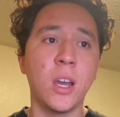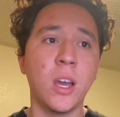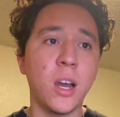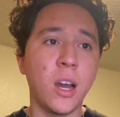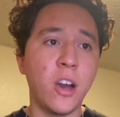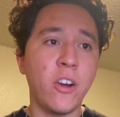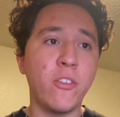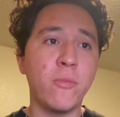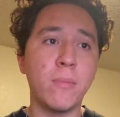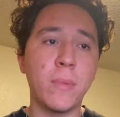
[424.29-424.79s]

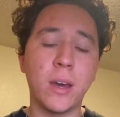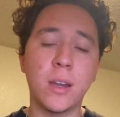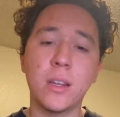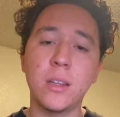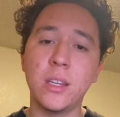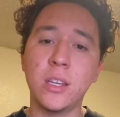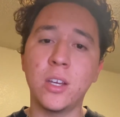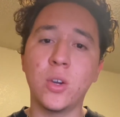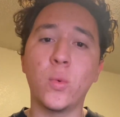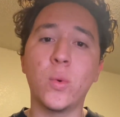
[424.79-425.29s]
of
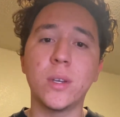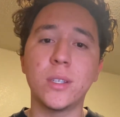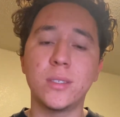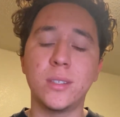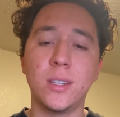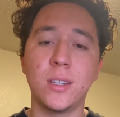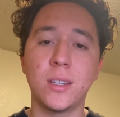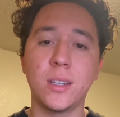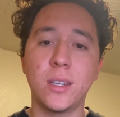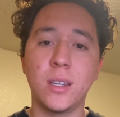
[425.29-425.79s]

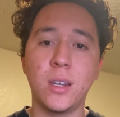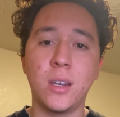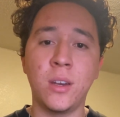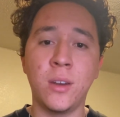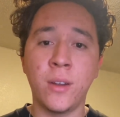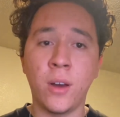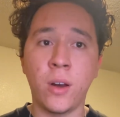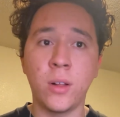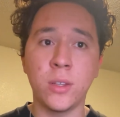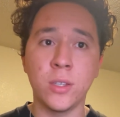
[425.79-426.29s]
metalinguistic
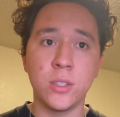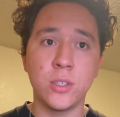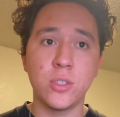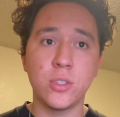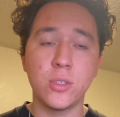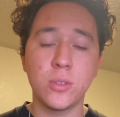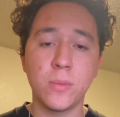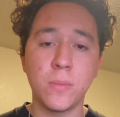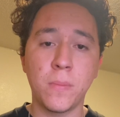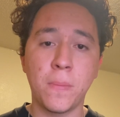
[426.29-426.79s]
knowledge.